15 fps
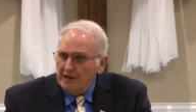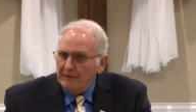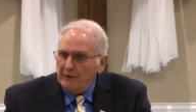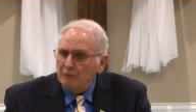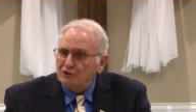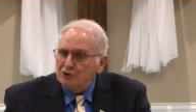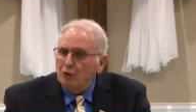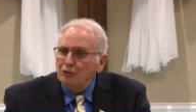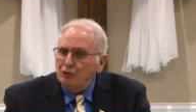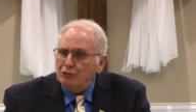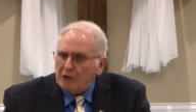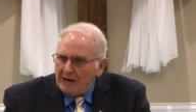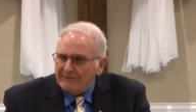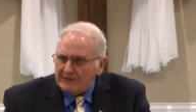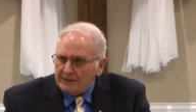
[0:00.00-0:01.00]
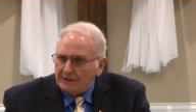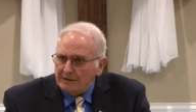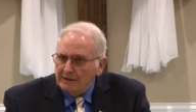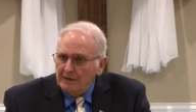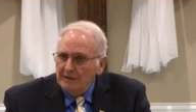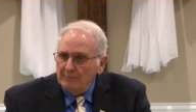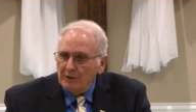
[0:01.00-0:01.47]
There was no new covenant
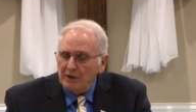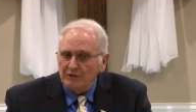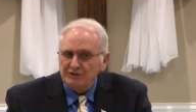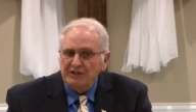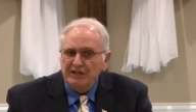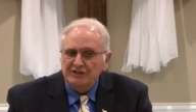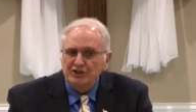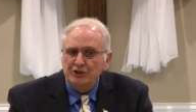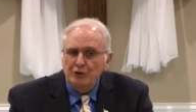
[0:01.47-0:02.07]
because it is